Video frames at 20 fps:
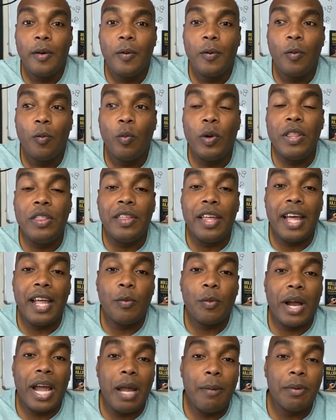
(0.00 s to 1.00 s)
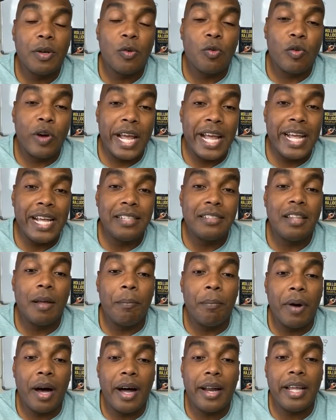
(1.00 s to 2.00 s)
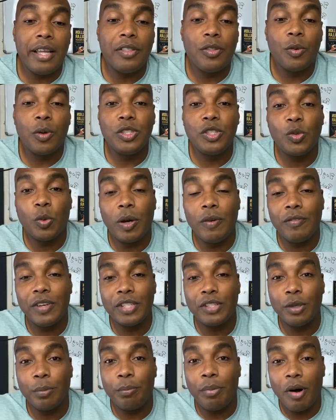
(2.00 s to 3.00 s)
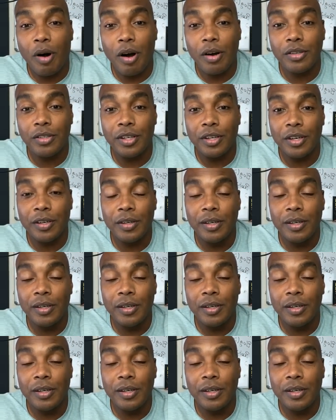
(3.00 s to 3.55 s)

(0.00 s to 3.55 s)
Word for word: we then were able to raise the money through a joint venture partner